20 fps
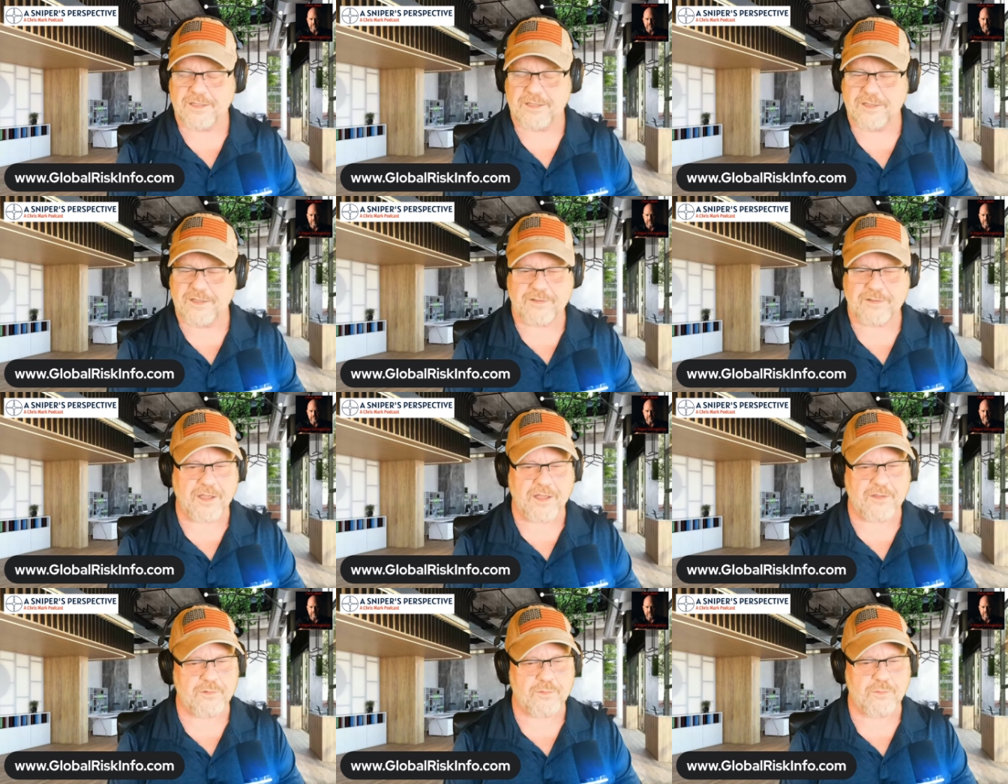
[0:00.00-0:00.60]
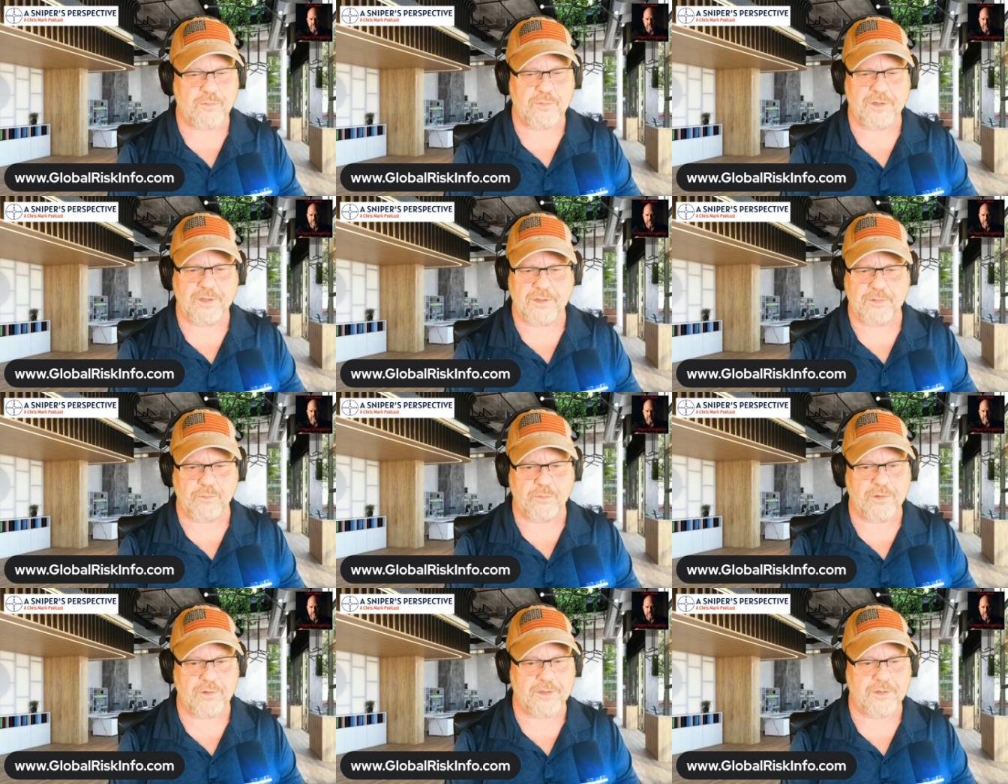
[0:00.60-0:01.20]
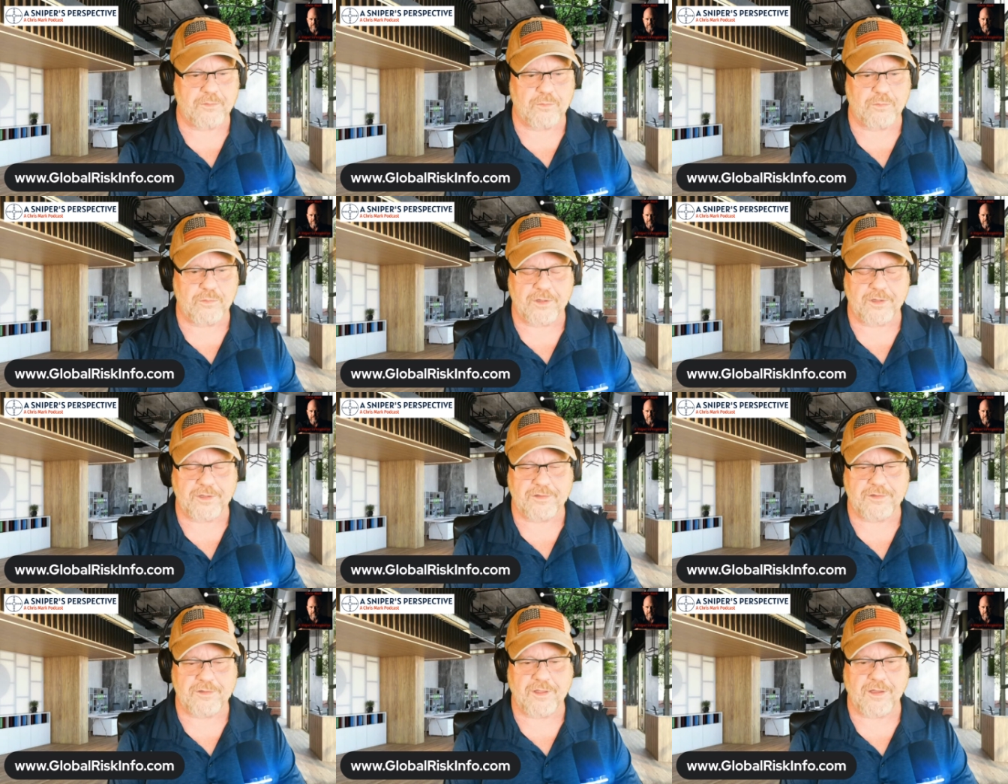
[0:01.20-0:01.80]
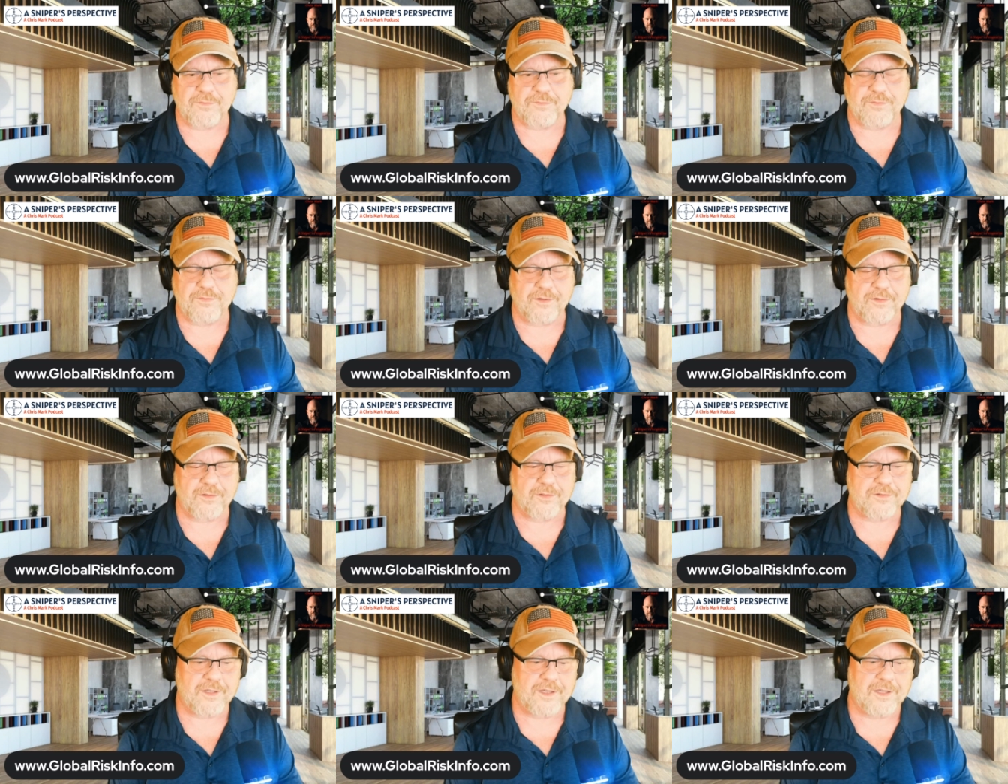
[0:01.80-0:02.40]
These guys are really, really, really tough folks.